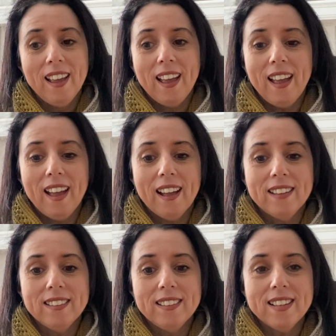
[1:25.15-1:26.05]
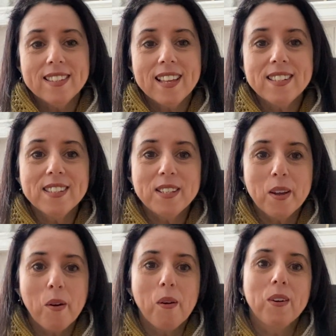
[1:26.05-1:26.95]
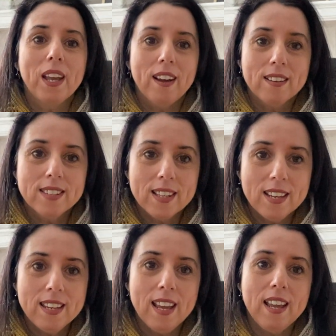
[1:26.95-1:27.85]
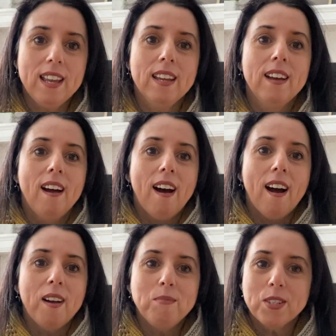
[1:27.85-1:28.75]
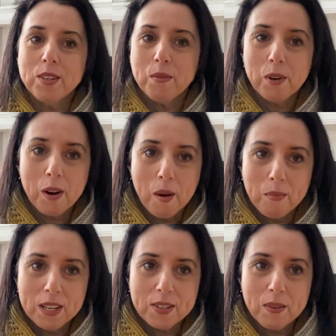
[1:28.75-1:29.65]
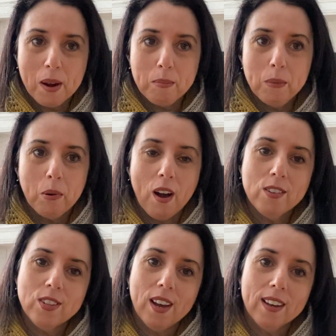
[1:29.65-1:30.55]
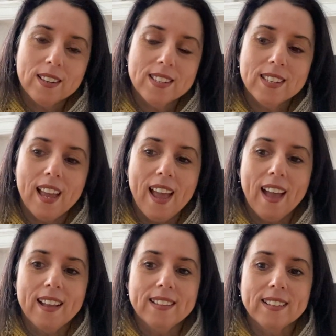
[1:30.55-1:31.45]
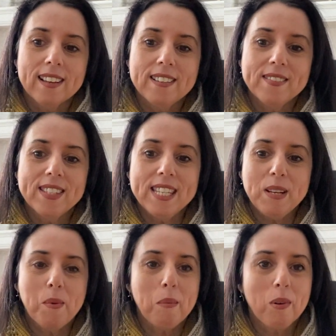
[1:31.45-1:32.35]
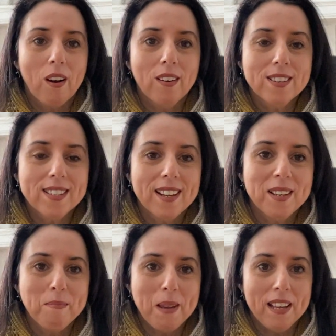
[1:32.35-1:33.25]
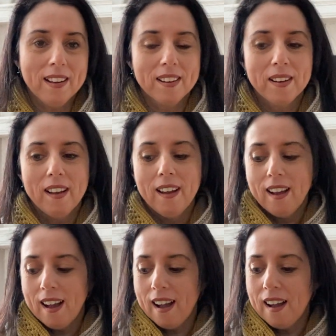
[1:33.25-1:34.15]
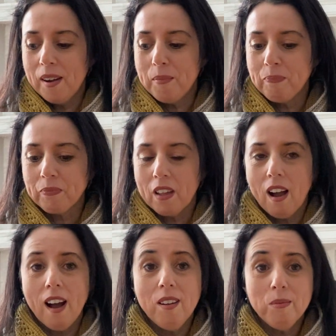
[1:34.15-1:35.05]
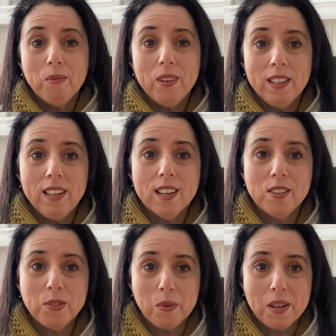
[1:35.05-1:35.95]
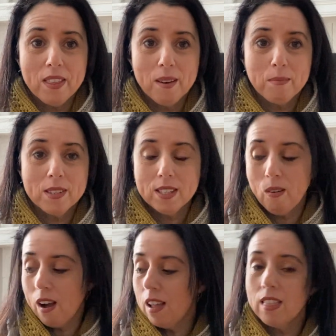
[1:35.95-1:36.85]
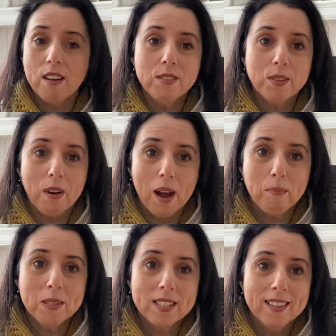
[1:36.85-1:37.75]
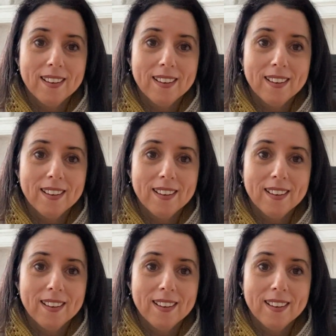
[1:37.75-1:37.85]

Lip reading: And it's nice to know, okay, on Sunday, I'm just going to work on my Scrappy projects and kind of see what progress I can make. I really enjoy them. So I love scraps.